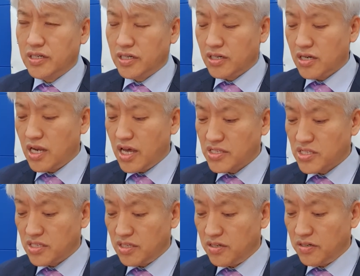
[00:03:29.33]

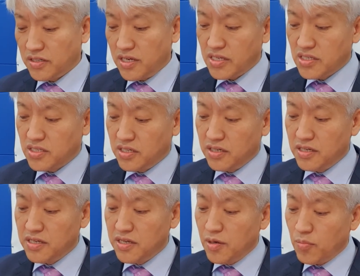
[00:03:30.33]
cluster
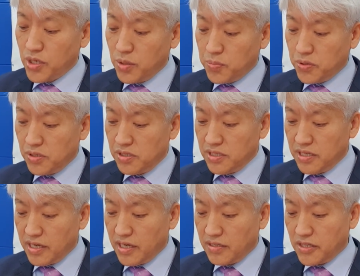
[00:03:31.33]
people,
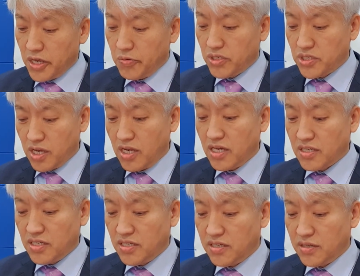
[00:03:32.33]
and they were
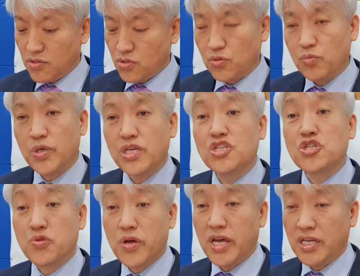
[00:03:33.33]
selected to be
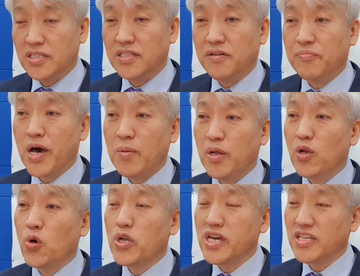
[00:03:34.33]
trained
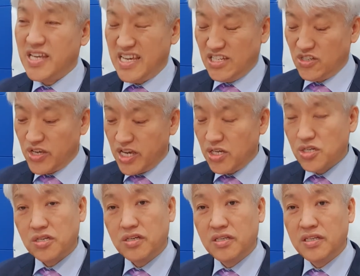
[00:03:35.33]
Babylonian
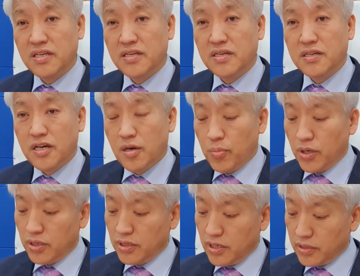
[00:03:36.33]
education.
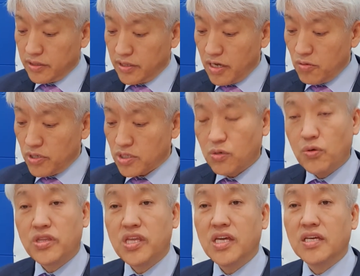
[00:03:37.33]
But there was a
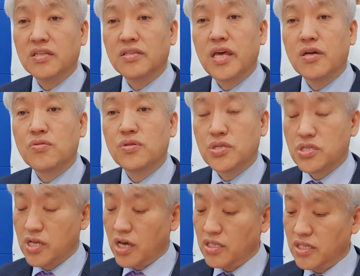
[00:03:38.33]
good thing. They could
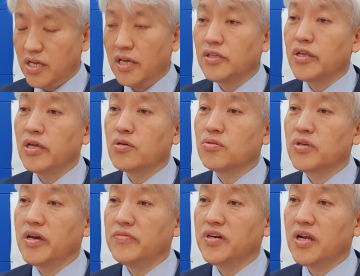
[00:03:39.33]
study and they could
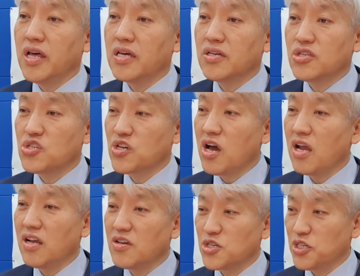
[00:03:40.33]
have a
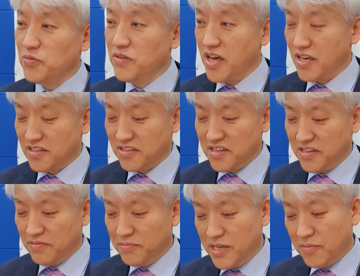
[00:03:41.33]
scholarship like
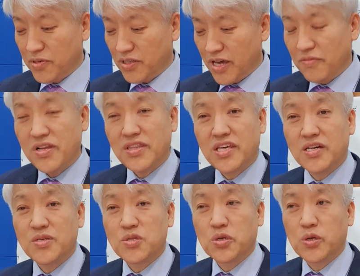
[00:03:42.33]
that. But everything
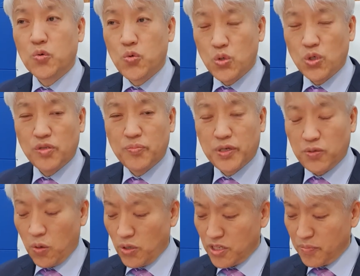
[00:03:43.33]
was good. But
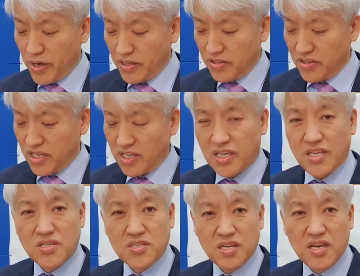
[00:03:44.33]
only bad thing
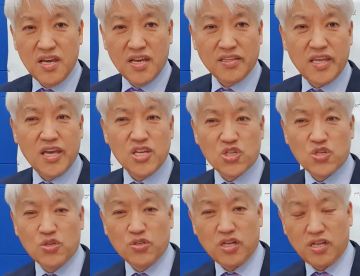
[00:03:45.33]
is they
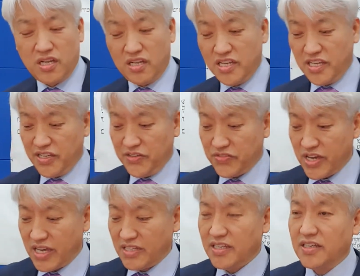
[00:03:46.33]
should leave
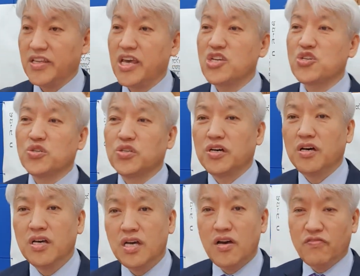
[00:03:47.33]
and they should
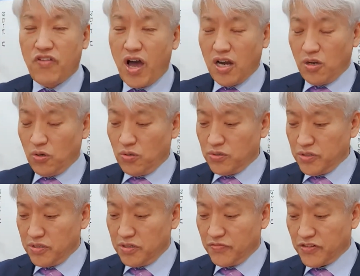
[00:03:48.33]
follow,
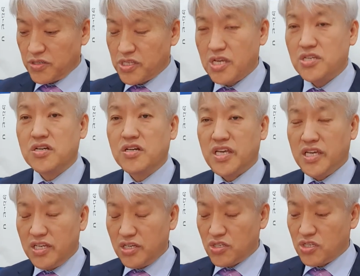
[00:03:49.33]
you know, procedure,
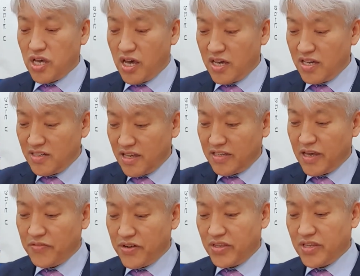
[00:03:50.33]
eating style and
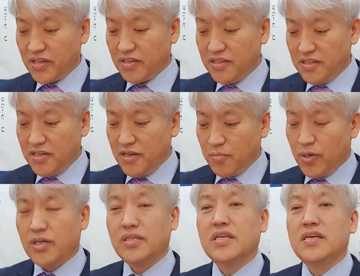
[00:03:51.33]
everything.
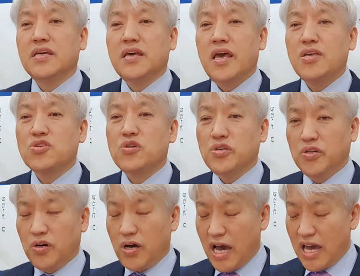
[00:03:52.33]
But as you
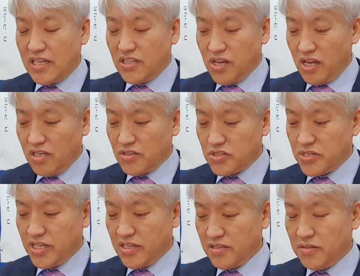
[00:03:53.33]
know,
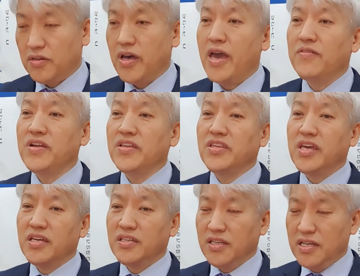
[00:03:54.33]
idolatry, you know,
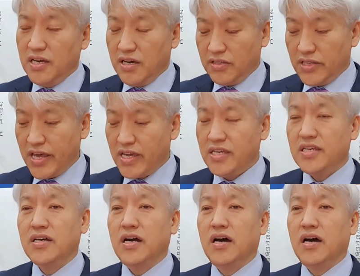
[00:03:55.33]
everything they